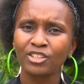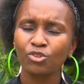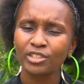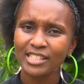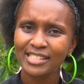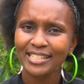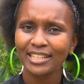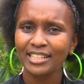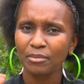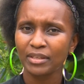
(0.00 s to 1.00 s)
you know, just
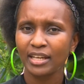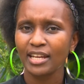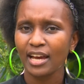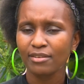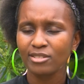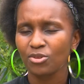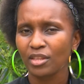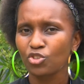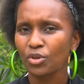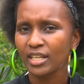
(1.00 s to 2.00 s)
start keeping a diary so
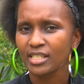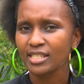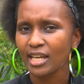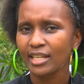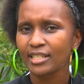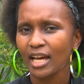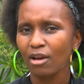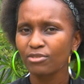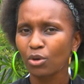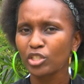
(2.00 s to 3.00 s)
that you understand
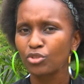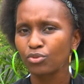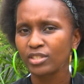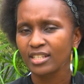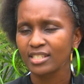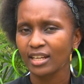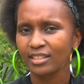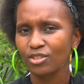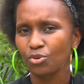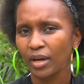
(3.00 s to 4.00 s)
after which foods
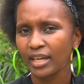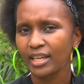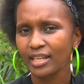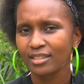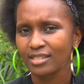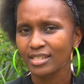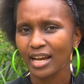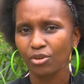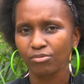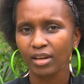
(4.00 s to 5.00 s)
exactly do I get this
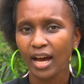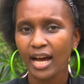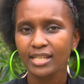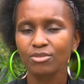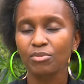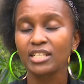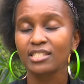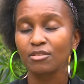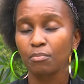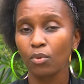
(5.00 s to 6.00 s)
kind of gas, when
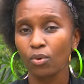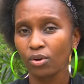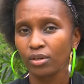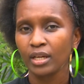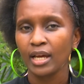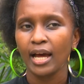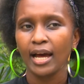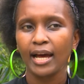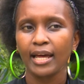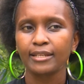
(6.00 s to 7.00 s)
is it more,
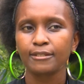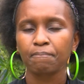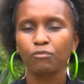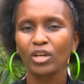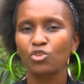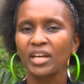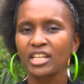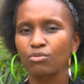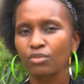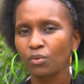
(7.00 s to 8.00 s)
and what do I
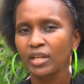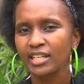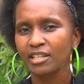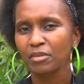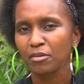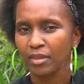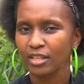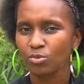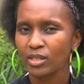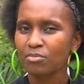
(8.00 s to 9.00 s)
eat frequently. Maybe
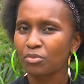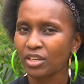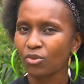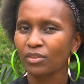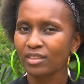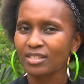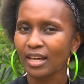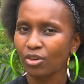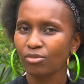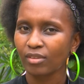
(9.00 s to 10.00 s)
that's what's bringing on this
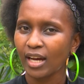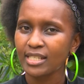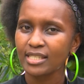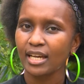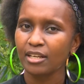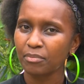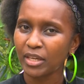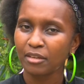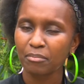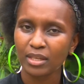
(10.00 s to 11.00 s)
kind of gas and
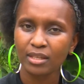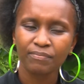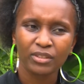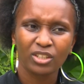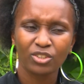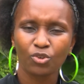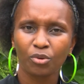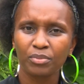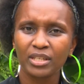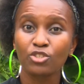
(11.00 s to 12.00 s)
making me you
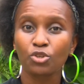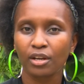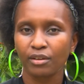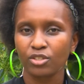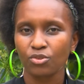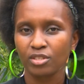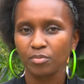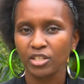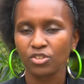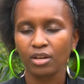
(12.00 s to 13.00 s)
know, be intolerant to this
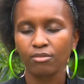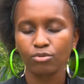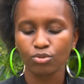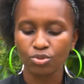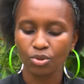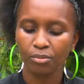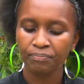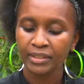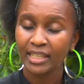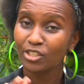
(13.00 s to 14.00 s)
particular food. So
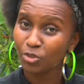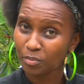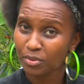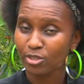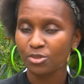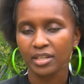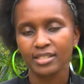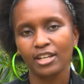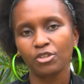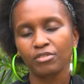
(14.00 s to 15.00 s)
it could be also a
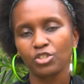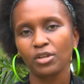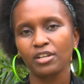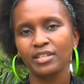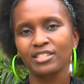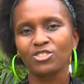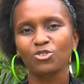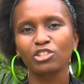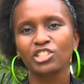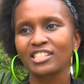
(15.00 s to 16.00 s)
sign of intolerance. It's
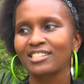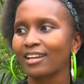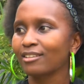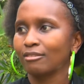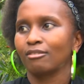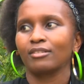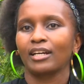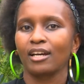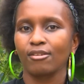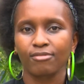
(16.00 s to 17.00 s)
not just that, you know,
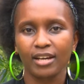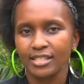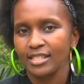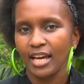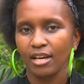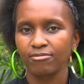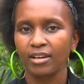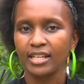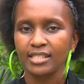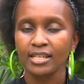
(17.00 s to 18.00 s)
I have gas, I have
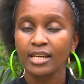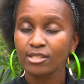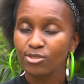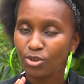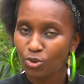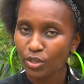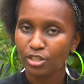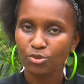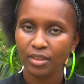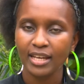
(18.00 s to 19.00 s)
gas. So look
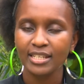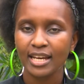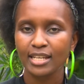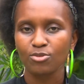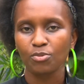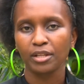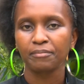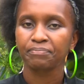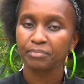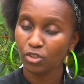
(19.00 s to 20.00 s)
into that as well.
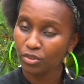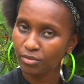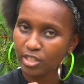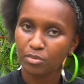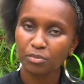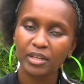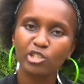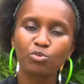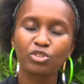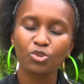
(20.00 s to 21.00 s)
But on the Facebook
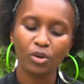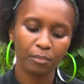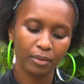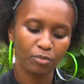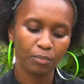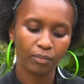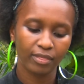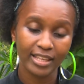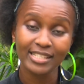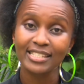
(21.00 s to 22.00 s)
page, we'll talk about
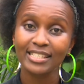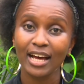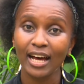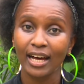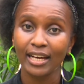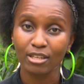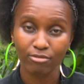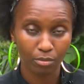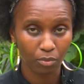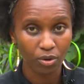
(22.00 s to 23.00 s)
this uh,
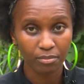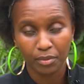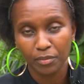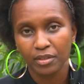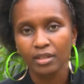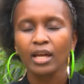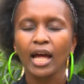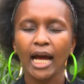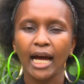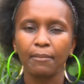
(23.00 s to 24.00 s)
even more, maybe
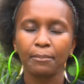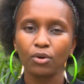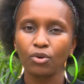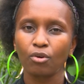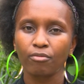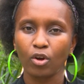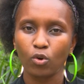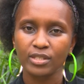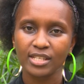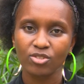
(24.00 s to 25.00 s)
uh, more of the
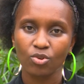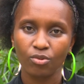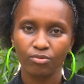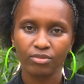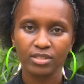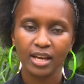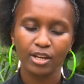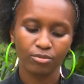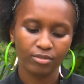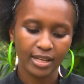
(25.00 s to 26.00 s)
causes of this
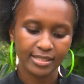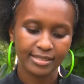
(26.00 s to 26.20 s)
kind of gas.